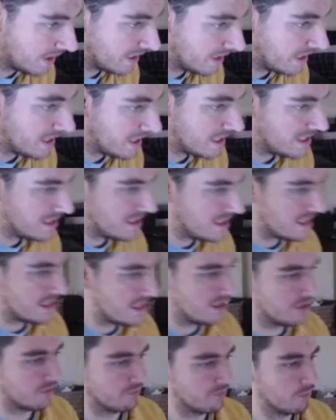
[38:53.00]
in need
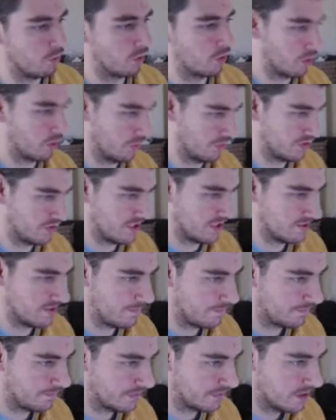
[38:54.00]
of more content.
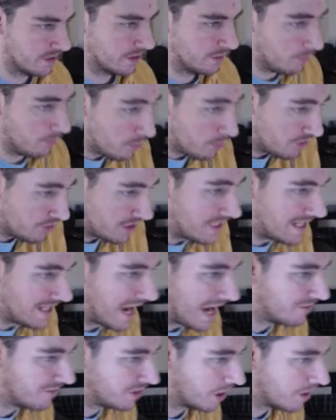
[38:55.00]
The booth did
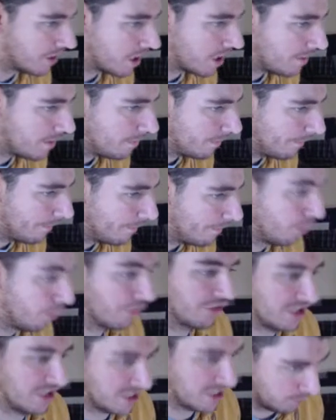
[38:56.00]
have another, more
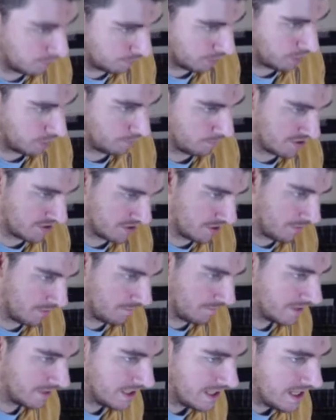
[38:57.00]
sensible purpose though,
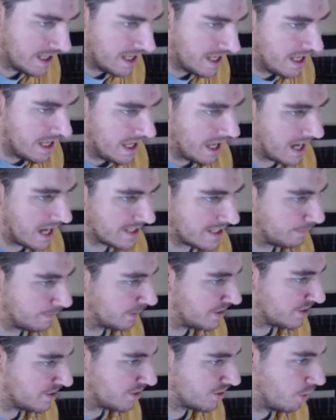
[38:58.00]
as a
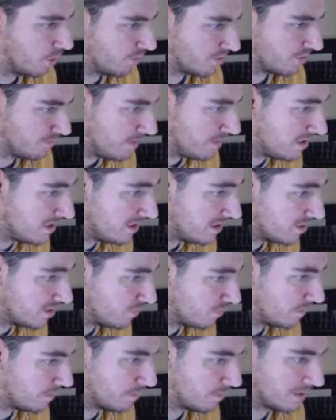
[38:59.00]
place to host meetings
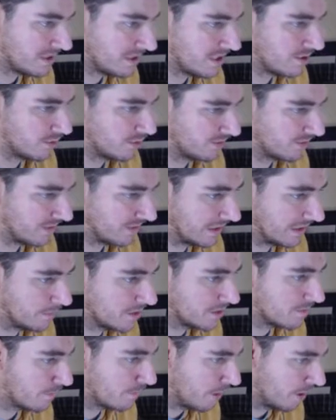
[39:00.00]
with potential
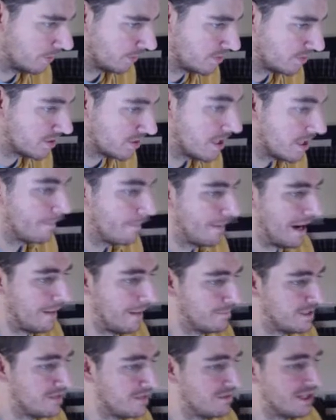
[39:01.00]
developers, partners,
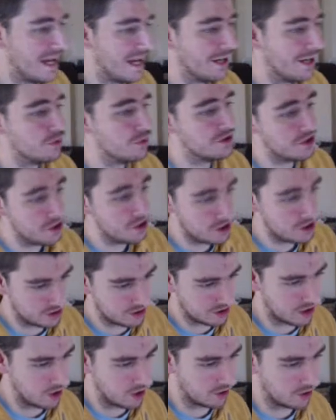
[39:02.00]
perhaps even acquisition
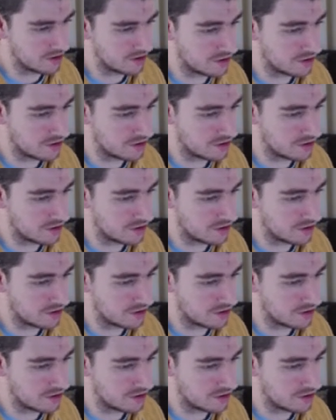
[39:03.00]
targets.